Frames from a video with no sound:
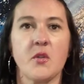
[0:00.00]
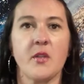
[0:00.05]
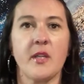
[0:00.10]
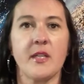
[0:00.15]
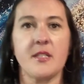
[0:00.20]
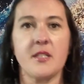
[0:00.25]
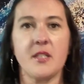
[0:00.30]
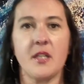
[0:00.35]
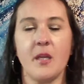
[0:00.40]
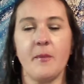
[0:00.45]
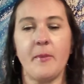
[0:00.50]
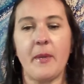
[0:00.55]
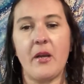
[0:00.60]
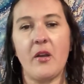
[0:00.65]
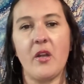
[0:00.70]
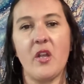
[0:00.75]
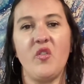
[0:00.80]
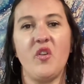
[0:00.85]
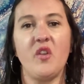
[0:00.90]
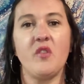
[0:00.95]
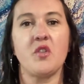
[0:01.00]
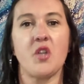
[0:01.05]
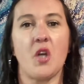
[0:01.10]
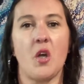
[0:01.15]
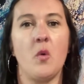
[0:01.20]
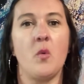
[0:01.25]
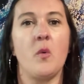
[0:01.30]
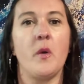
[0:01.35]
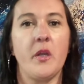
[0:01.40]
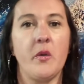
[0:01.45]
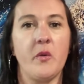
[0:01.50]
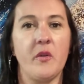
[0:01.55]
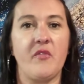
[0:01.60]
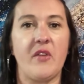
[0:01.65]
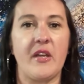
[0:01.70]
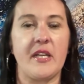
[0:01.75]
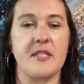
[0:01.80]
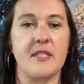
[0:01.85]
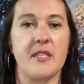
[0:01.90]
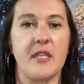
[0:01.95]
let's talk about if you don't want to
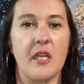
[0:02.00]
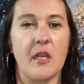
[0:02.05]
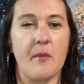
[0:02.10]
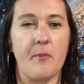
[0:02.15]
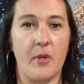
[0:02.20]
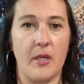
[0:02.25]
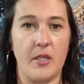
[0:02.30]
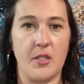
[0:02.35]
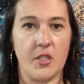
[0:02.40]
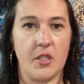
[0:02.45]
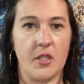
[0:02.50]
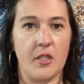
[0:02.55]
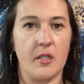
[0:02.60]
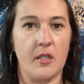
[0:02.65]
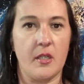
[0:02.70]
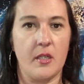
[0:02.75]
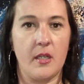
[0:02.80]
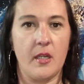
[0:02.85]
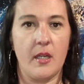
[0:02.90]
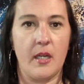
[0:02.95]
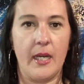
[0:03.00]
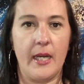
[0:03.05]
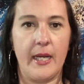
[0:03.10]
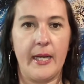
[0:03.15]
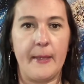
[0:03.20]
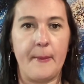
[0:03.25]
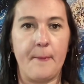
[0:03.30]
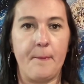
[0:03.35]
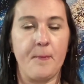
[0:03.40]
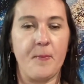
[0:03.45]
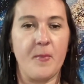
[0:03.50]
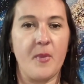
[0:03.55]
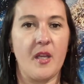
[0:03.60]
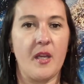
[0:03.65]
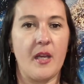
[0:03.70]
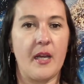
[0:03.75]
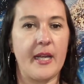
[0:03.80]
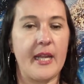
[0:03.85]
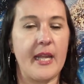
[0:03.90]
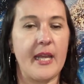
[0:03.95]
invest in a printer. Um,
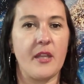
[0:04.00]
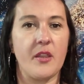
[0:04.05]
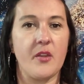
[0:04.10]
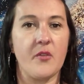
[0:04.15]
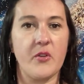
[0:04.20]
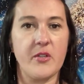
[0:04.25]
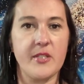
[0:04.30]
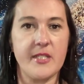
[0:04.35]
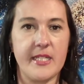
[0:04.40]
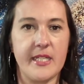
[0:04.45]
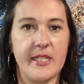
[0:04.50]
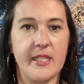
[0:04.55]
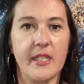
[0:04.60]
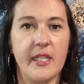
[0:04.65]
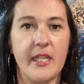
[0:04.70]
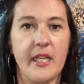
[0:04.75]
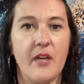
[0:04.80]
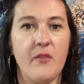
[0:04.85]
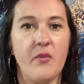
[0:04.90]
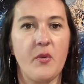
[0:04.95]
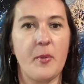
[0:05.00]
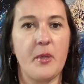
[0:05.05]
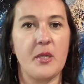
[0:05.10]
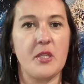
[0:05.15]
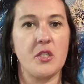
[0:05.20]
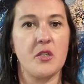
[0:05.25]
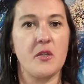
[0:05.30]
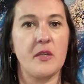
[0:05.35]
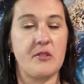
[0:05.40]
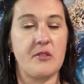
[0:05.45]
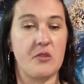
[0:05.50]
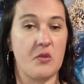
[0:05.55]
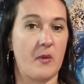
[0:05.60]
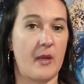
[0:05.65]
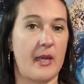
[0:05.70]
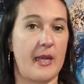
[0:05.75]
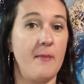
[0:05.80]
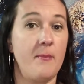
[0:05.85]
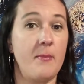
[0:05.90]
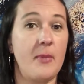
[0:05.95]
again, the versatility of a printer is
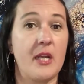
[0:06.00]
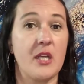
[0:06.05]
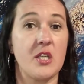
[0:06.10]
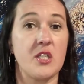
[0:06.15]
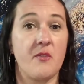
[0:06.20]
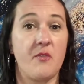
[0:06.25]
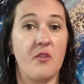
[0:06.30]
great because if